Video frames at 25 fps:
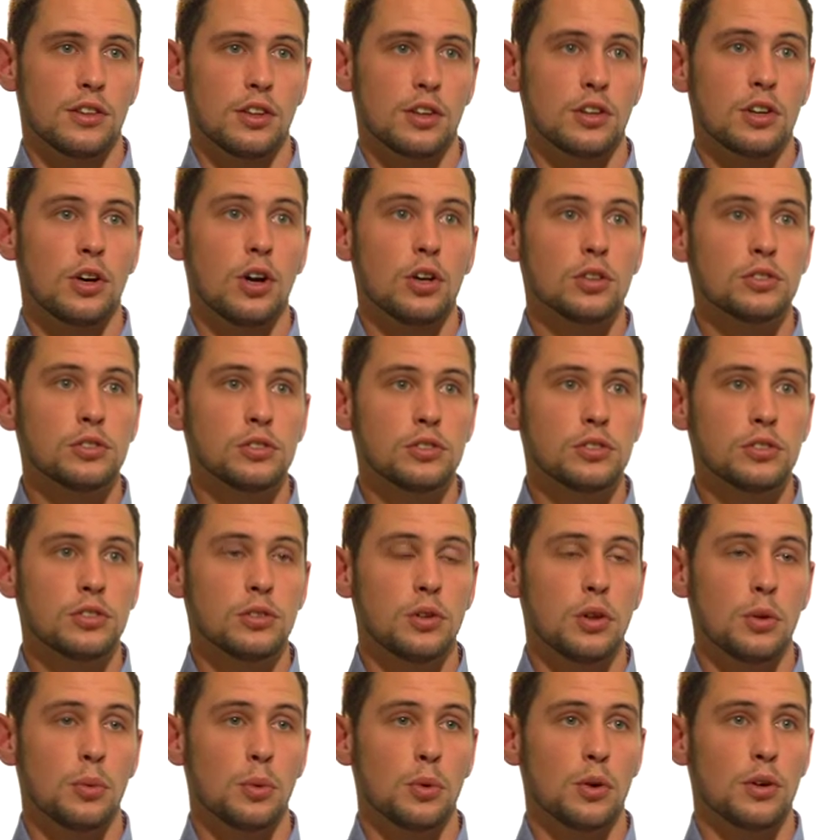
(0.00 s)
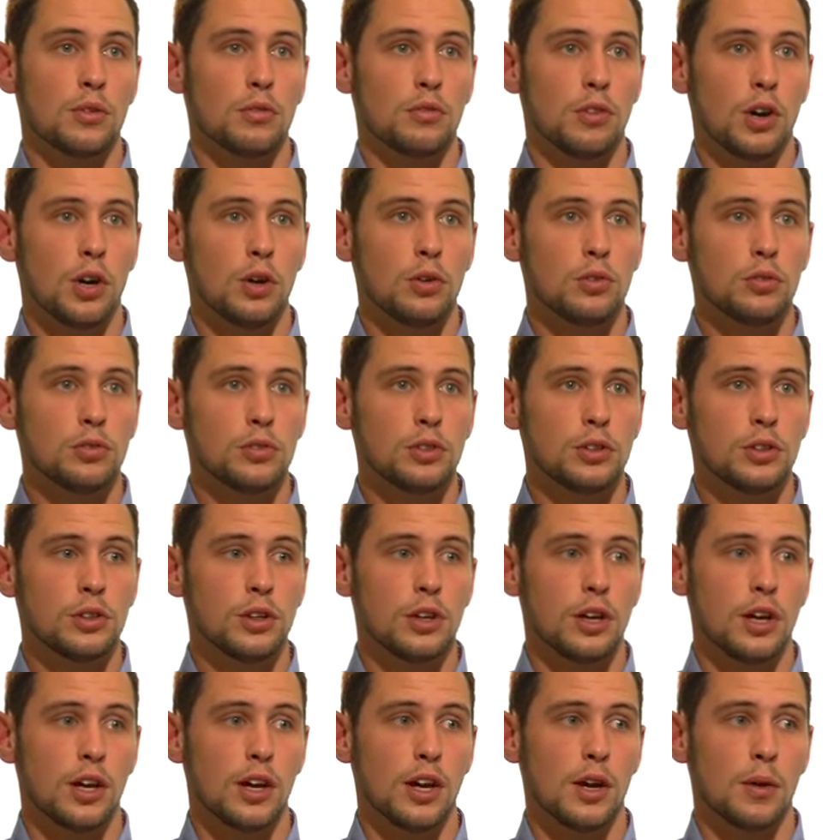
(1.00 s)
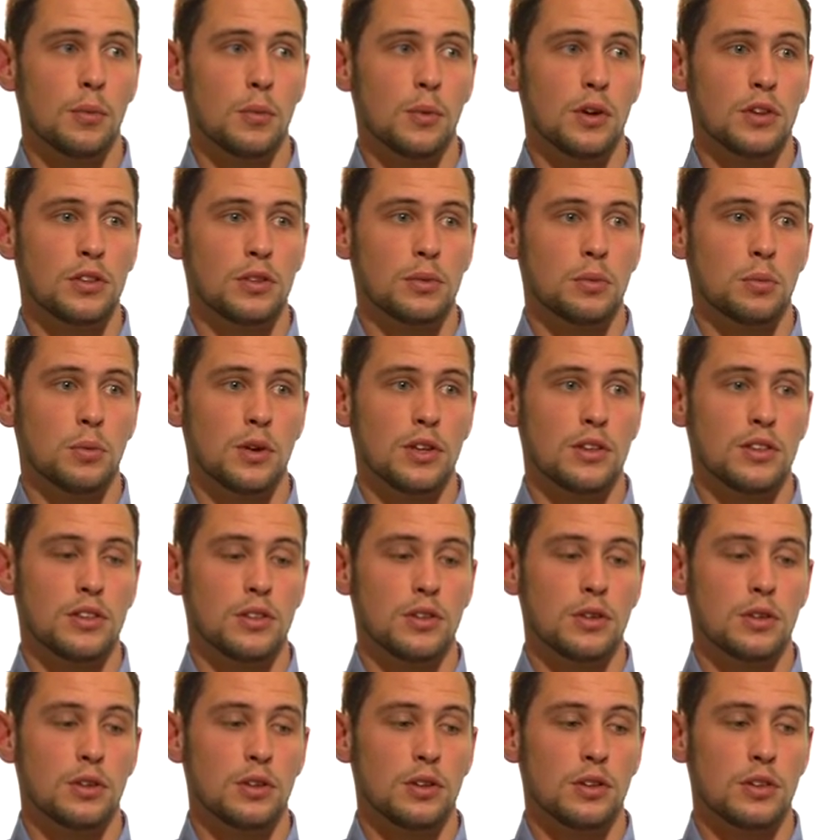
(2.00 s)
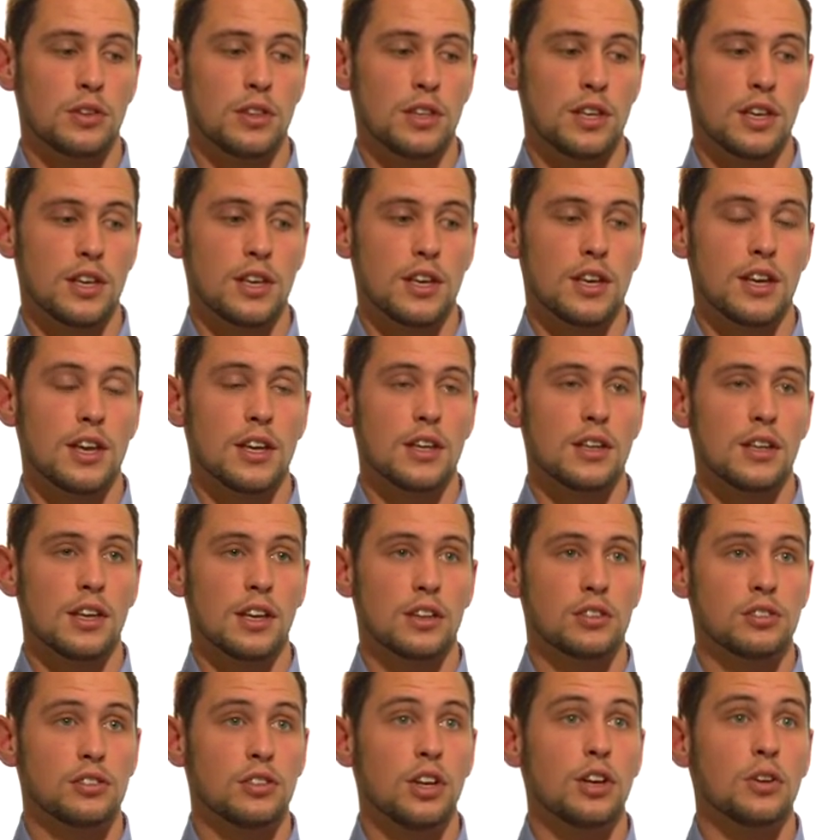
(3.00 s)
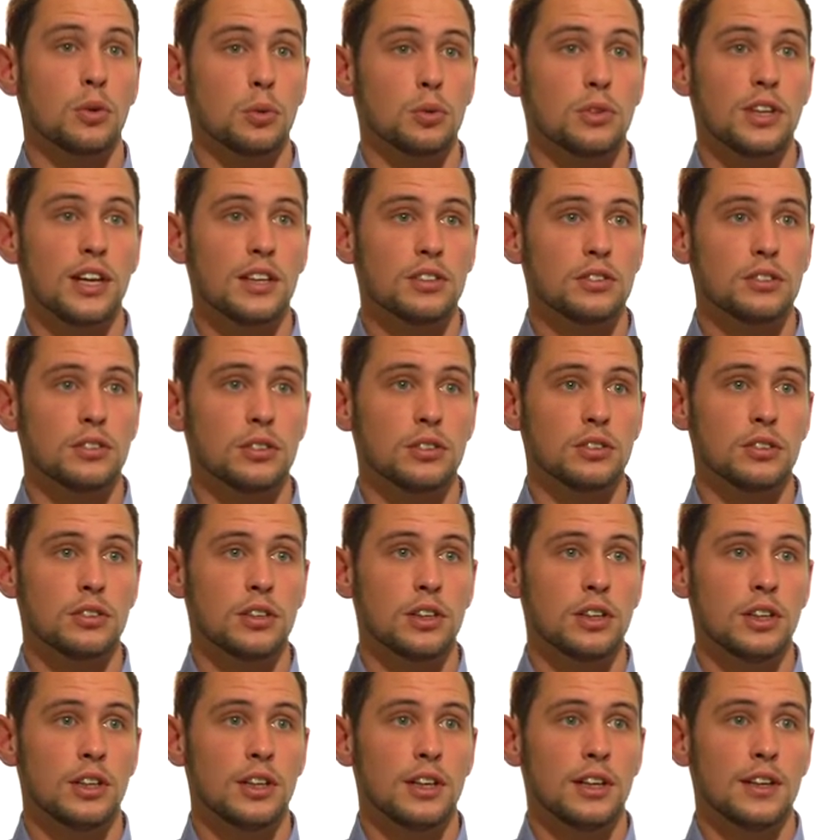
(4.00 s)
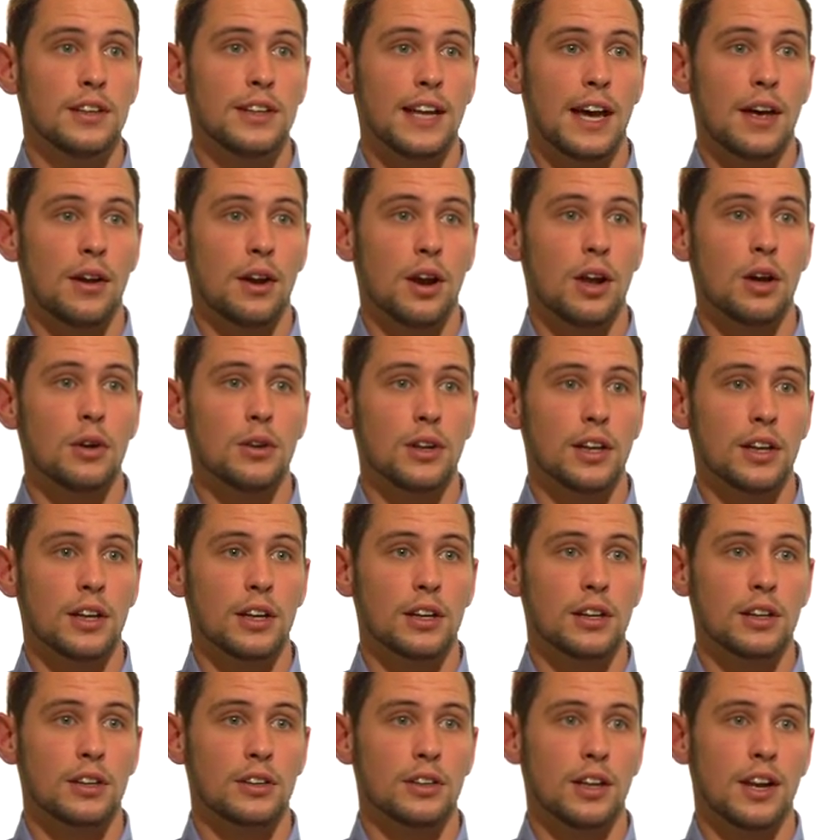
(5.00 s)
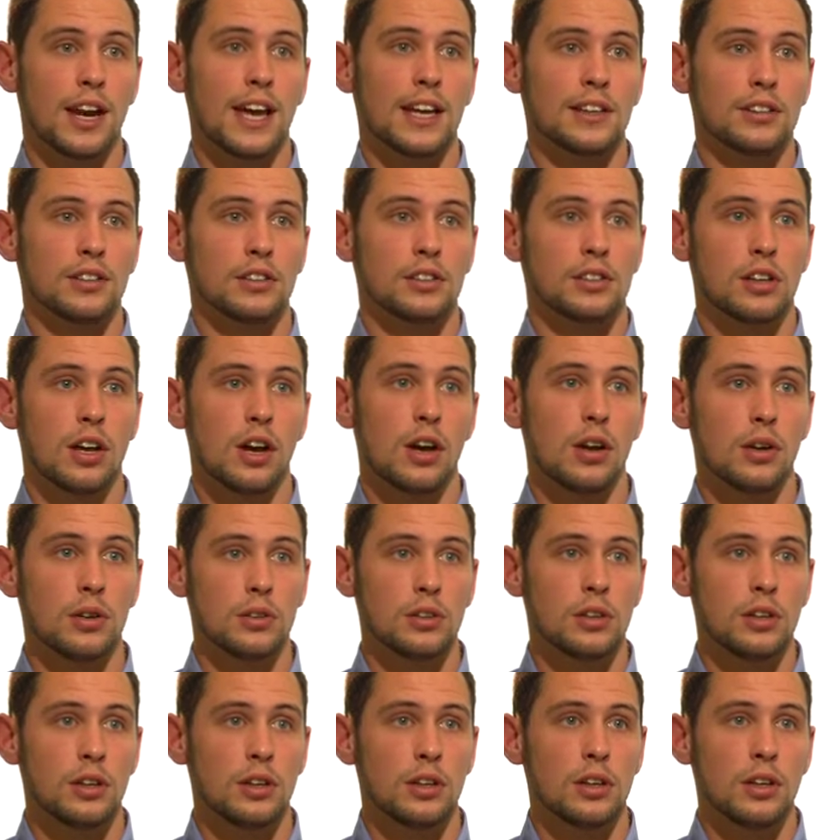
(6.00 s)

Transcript: the costs that were involved uh, with, with the external testers downloading the latest code.